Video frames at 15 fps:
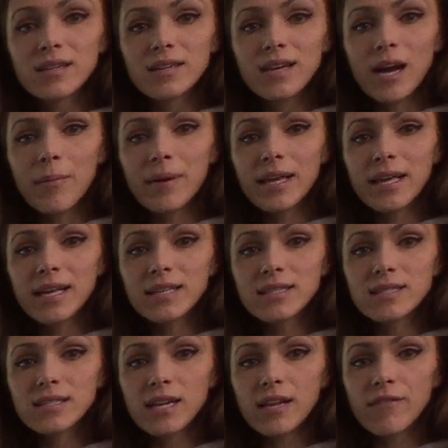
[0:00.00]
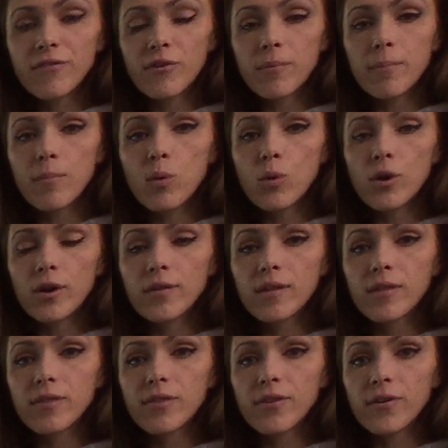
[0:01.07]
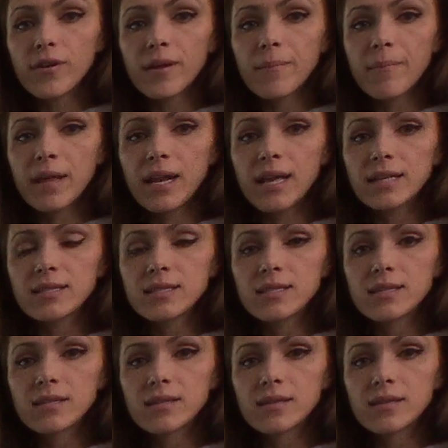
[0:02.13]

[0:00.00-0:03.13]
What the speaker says: How many kids studied for more than 30 minutes?